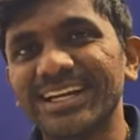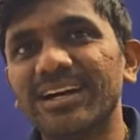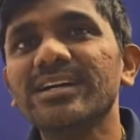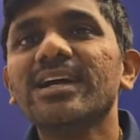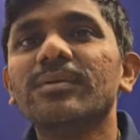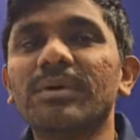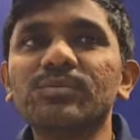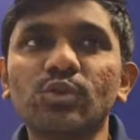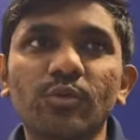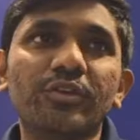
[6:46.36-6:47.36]
Yeah,
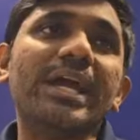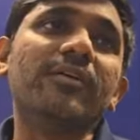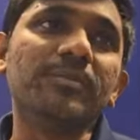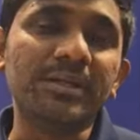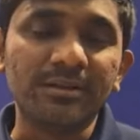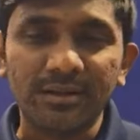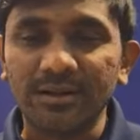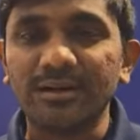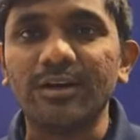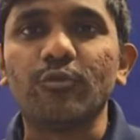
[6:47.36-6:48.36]
ma'am. So we have been
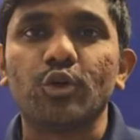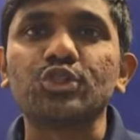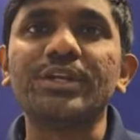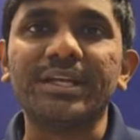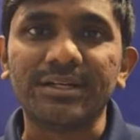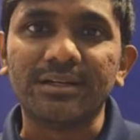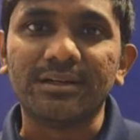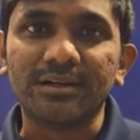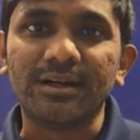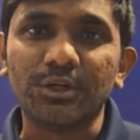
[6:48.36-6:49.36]
fortunate
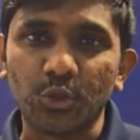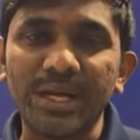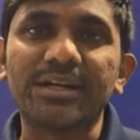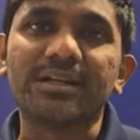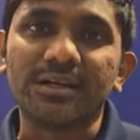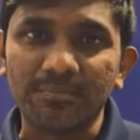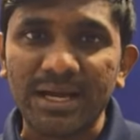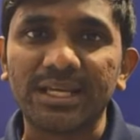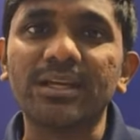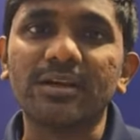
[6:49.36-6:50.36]
to get
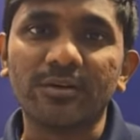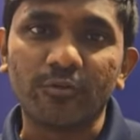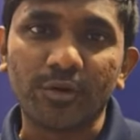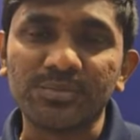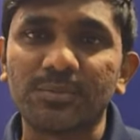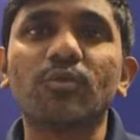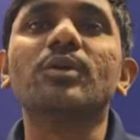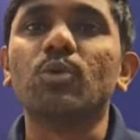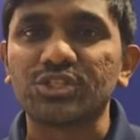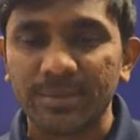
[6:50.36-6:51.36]
backing from some of
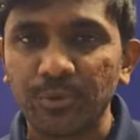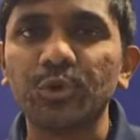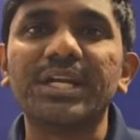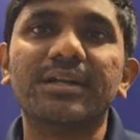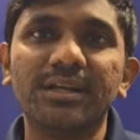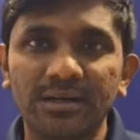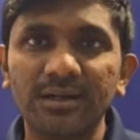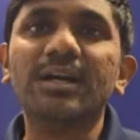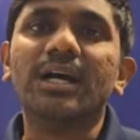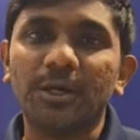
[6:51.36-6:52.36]
the most reputed
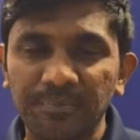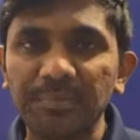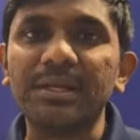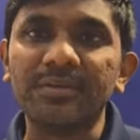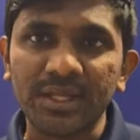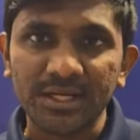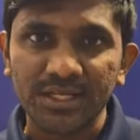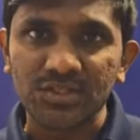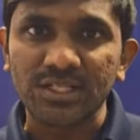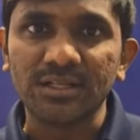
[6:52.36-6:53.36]
people in the
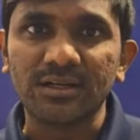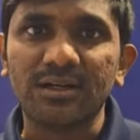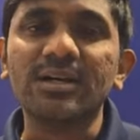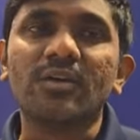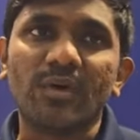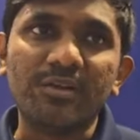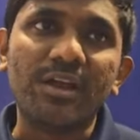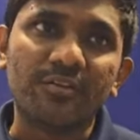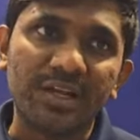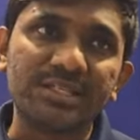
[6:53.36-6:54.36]
industry. While
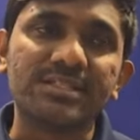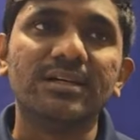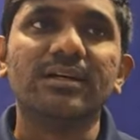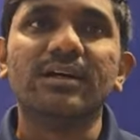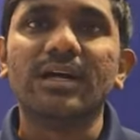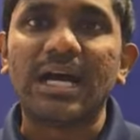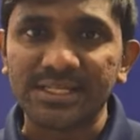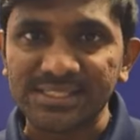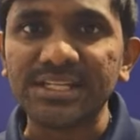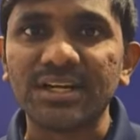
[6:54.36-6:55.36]
we have raised
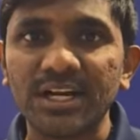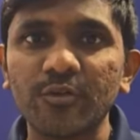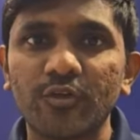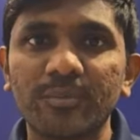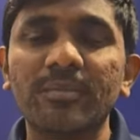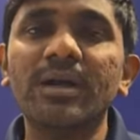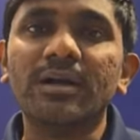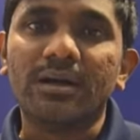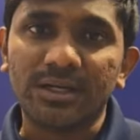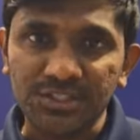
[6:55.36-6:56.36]
our seed running from
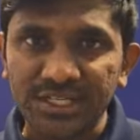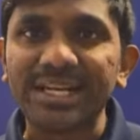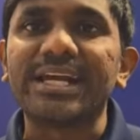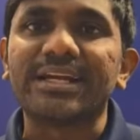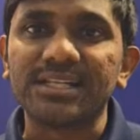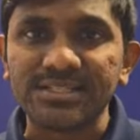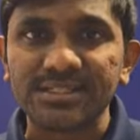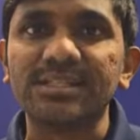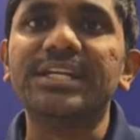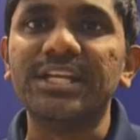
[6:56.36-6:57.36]
General Catalyst
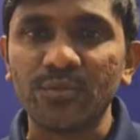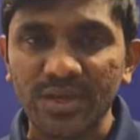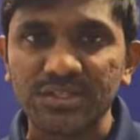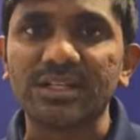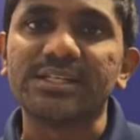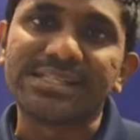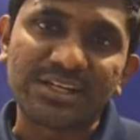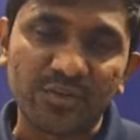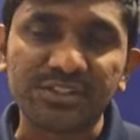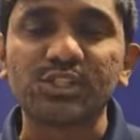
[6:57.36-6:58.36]
as a lead investor, a
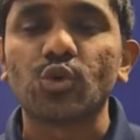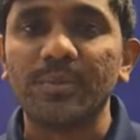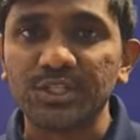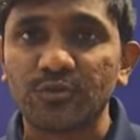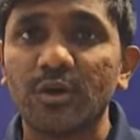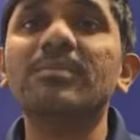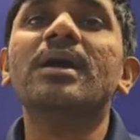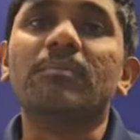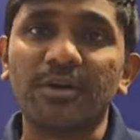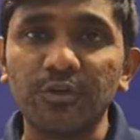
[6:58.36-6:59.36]
San Francisco-based firm,
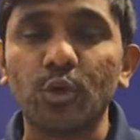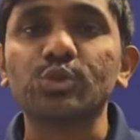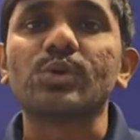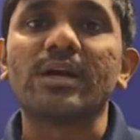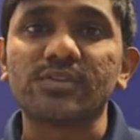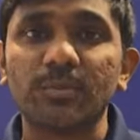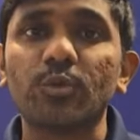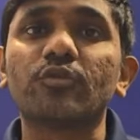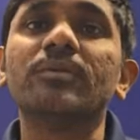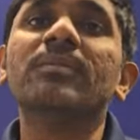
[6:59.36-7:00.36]
but we also have
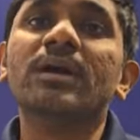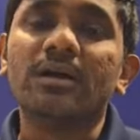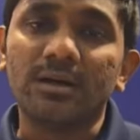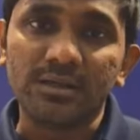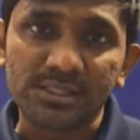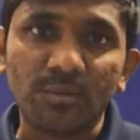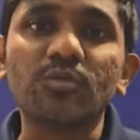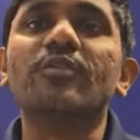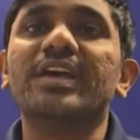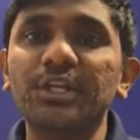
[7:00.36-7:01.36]
support from some
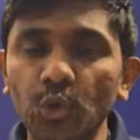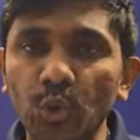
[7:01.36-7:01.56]
of the very